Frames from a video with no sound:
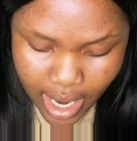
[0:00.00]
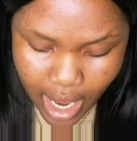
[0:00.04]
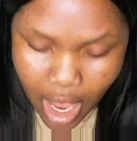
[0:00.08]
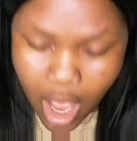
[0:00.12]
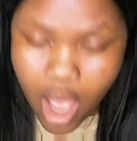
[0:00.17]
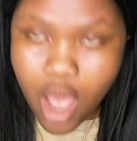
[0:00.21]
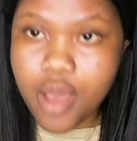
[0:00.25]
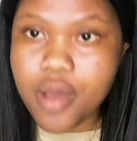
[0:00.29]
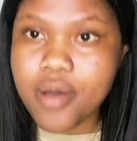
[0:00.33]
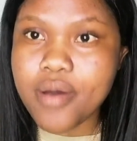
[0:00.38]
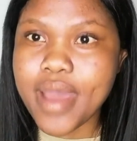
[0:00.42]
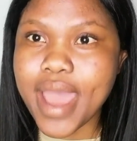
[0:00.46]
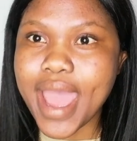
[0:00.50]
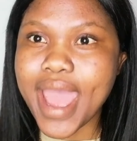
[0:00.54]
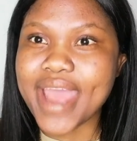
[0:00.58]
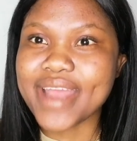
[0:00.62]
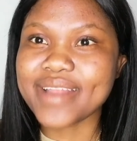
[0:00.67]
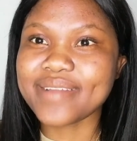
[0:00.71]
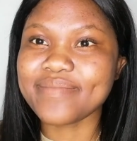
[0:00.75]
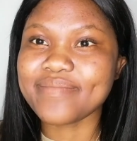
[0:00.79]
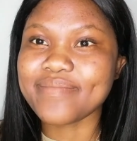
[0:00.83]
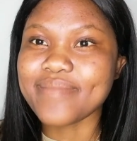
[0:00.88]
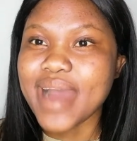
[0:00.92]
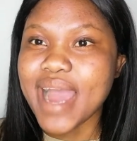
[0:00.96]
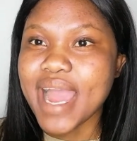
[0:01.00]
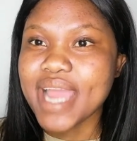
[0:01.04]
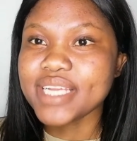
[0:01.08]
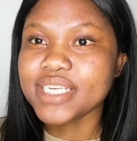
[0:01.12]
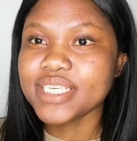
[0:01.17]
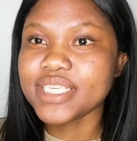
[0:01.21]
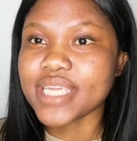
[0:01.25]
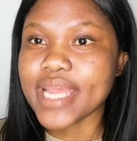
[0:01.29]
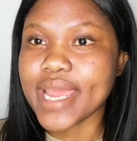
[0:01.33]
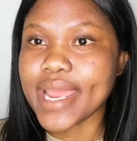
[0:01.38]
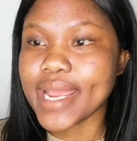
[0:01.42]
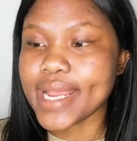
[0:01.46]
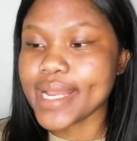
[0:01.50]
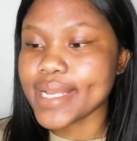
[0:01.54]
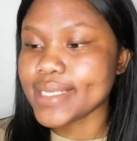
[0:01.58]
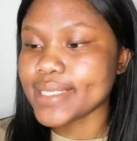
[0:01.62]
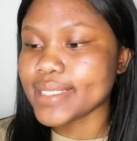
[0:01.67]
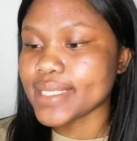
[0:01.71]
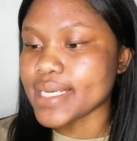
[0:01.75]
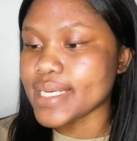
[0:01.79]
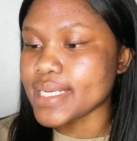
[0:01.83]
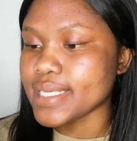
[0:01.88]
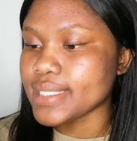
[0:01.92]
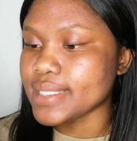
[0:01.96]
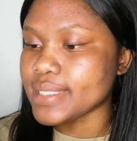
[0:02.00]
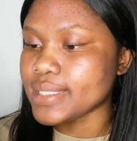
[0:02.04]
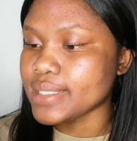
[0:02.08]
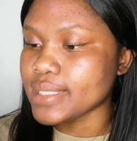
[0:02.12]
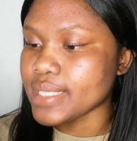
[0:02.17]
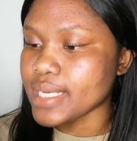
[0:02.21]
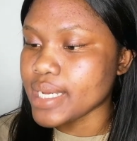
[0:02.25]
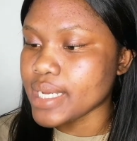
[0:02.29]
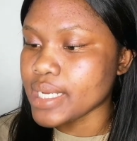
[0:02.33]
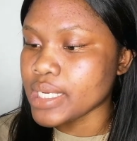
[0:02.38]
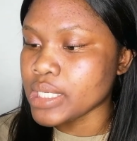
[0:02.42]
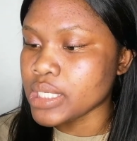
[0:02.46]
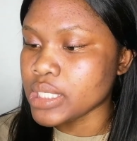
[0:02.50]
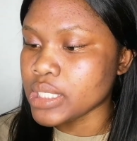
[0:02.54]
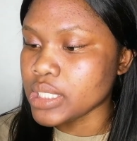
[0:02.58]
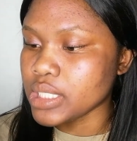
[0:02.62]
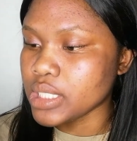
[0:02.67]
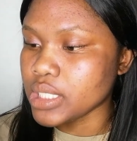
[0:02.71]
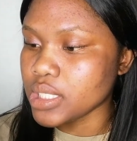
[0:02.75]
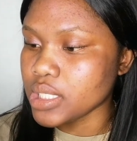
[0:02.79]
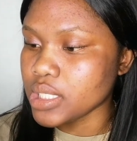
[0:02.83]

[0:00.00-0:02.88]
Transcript: Oh, and my shade is in